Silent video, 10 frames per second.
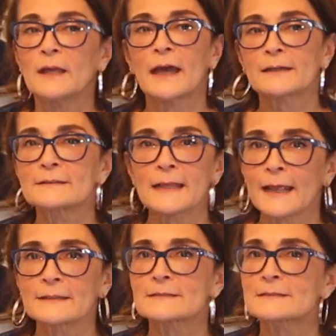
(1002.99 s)
at a
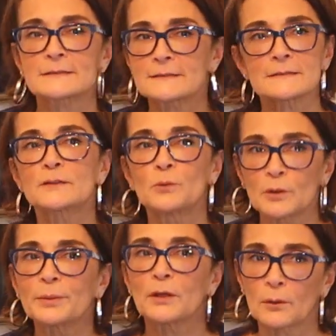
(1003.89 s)
dance,
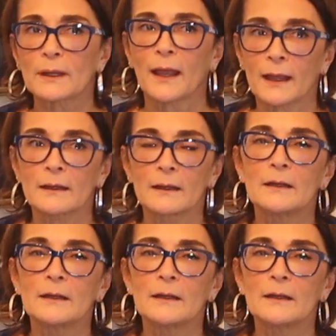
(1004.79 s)
we'll be okay.